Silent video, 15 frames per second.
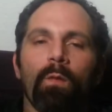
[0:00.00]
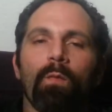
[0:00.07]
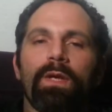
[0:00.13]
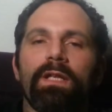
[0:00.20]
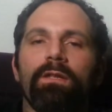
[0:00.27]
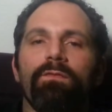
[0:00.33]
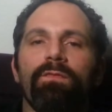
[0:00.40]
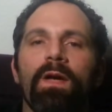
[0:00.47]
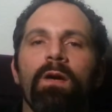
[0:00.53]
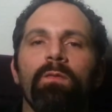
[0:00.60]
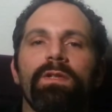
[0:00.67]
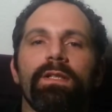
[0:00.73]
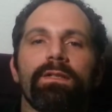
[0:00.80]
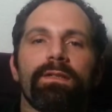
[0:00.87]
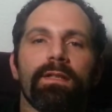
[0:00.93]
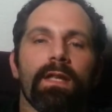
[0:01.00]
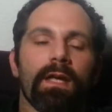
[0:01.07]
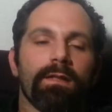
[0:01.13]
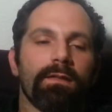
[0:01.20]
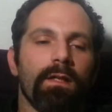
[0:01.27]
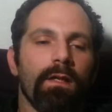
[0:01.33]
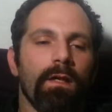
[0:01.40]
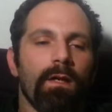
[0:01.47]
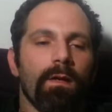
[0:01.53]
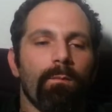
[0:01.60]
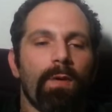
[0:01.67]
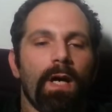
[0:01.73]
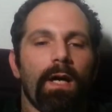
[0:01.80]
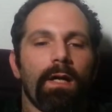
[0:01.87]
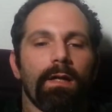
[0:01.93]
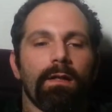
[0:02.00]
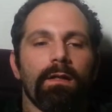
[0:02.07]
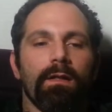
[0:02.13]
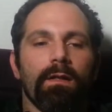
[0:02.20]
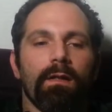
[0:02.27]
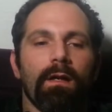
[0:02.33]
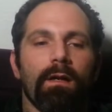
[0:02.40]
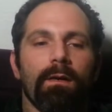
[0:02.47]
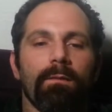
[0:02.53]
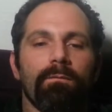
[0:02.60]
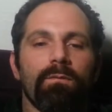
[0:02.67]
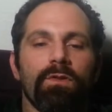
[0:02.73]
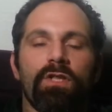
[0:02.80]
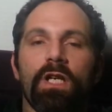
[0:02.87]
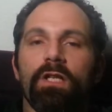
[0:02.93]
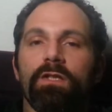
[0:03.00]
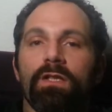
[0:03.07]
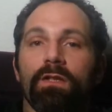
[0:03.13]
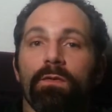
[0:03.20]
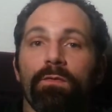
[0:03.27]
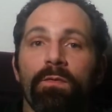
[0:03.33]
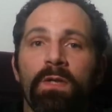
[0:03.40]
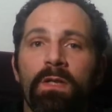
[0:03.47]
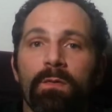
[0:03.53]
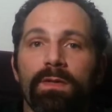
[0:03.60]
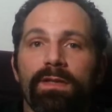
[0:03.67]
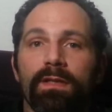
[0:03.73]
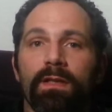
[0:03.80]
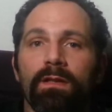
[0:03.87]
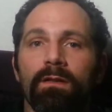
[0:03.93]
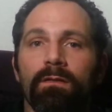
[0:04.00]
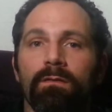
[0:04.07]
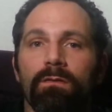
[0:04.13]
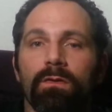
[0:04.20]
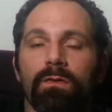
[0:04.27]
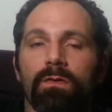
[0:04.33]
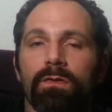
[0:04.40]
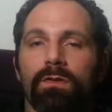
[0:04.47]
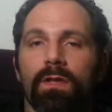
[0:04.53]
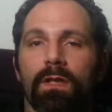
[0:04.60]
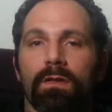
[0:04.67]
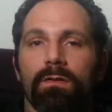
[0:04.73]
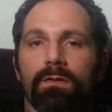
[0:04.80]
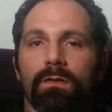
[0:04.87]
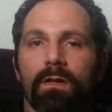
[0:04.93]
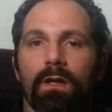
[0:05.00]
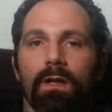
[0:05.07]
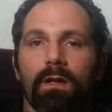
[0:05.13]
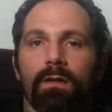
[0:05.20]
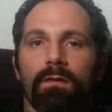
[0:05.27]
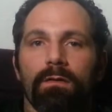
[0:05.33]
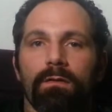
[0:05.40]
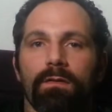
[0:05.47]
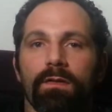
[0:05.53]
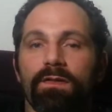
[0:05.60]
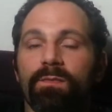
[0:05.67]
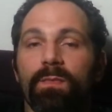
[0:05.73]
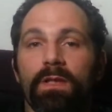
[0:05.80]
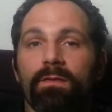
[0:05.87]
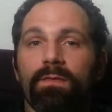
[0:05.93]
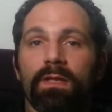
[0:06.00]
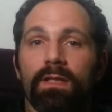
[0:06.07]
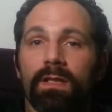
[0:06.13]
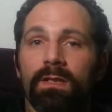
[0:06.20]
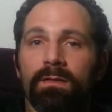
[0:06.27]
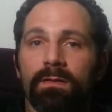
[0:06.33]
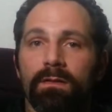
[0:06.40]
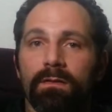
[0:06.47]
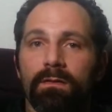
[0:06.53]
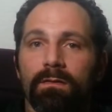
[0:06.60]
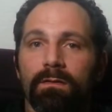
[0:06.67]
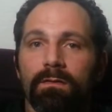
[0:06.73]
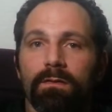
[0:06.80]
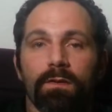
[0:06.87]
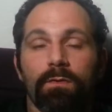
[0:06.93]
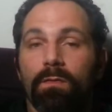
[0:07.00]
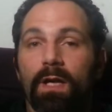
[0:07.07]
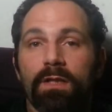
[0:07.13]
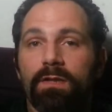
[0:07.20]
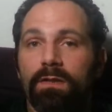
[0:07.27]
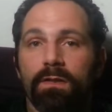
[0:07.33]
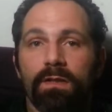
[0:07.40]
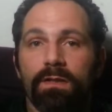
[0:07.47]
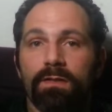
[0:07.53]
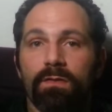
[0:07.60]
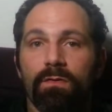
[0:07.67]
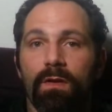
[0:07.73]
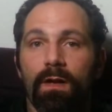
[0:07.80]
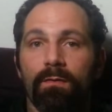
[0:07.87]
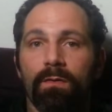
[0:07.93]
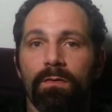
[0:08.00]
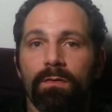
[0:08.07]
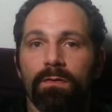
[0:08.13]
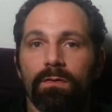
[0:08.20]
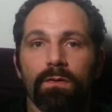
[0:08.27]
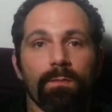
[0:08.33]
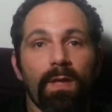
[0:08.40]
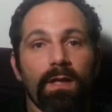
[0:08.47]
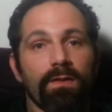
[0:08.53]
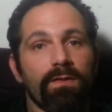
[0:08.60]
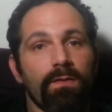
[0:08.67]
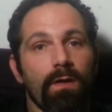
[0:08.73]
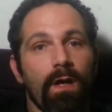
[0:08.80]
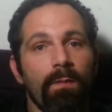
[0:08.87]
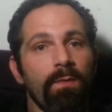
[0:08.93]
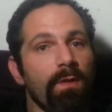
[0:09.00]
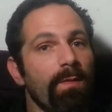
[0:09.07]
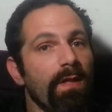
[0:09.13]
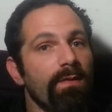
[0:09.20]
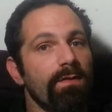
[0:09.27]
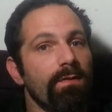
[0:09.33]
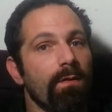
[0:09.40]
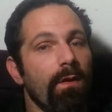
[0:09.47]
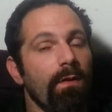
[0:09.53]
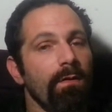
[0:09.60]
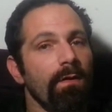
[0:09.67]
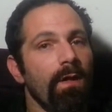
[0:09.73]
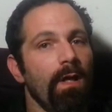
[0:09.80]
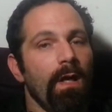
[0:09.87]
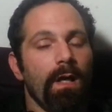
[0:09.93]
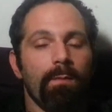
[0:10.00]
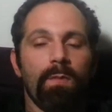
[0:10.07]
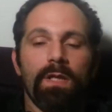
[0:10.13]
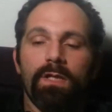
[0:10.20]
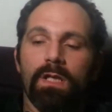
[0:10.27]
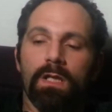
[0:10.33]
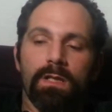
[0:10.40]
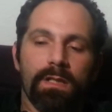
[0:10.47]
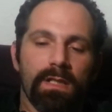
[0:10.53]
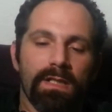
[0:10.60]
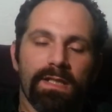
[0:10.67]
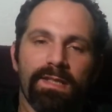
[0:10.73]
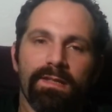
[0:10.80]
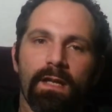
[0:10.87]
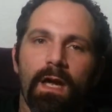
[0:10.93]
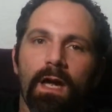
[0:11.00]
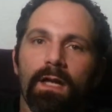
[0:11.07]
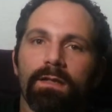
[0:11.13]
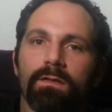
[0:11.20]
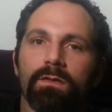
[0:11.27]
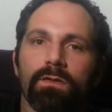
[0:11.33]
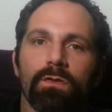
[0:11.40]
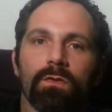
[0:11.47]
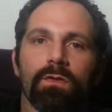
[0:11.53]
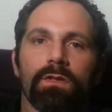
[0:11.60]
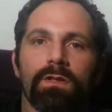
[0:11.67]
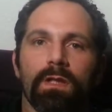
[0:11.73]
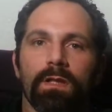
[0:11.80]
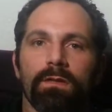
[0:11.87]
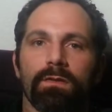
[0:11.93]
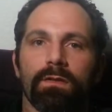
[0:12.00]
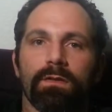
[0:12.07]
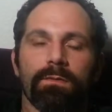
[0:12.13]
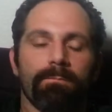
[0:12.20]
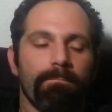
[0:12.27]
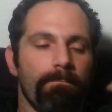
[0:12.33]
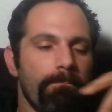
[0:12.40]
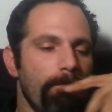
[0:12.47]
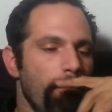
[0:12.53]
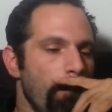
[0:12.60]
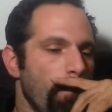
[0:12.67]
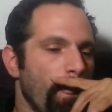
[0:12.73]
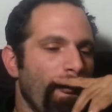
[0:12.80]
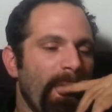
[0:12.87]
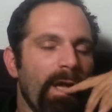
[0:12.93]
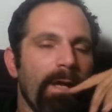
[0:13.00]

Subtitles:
What he found is that by changing the frequency, you could change the speed of the disk, the direction the disk travels. You could make it stop, you could make it start, and by changing the size, you could change it.